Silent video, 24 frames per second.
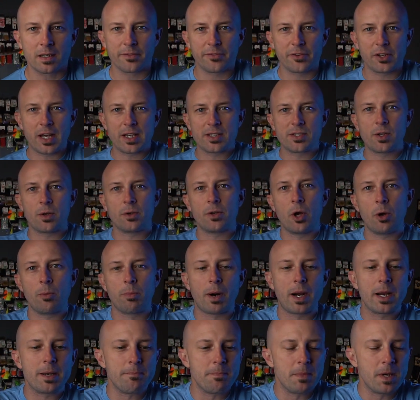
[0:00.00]
If you guys don't know
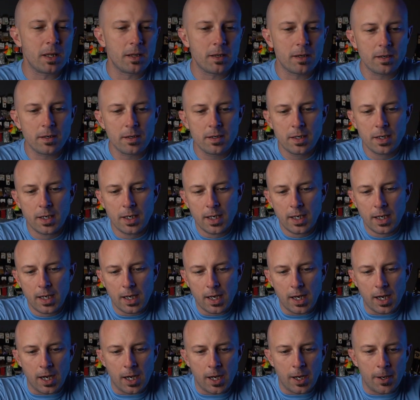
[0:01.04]
Braden Miller,
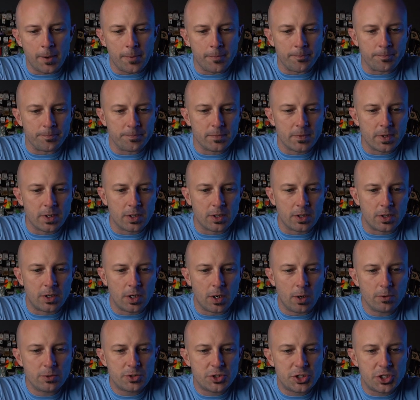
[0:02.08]

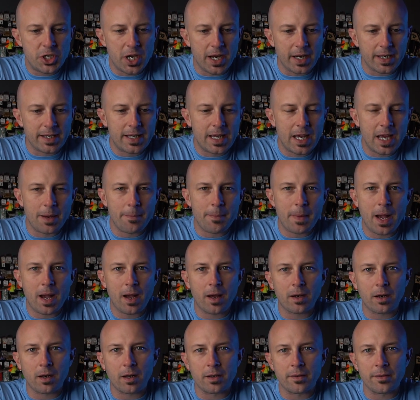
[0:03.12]
go check him
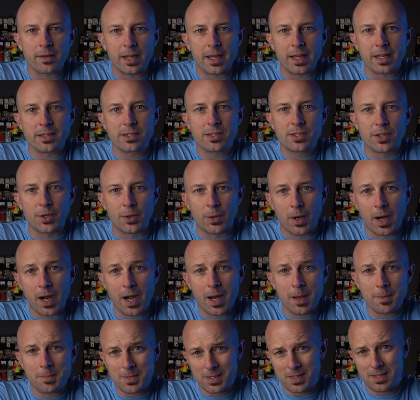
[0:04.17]
out on the
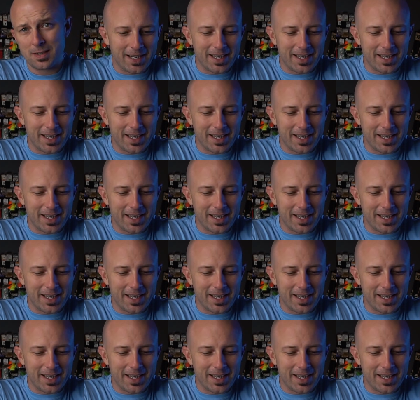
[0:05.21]
Instagrams.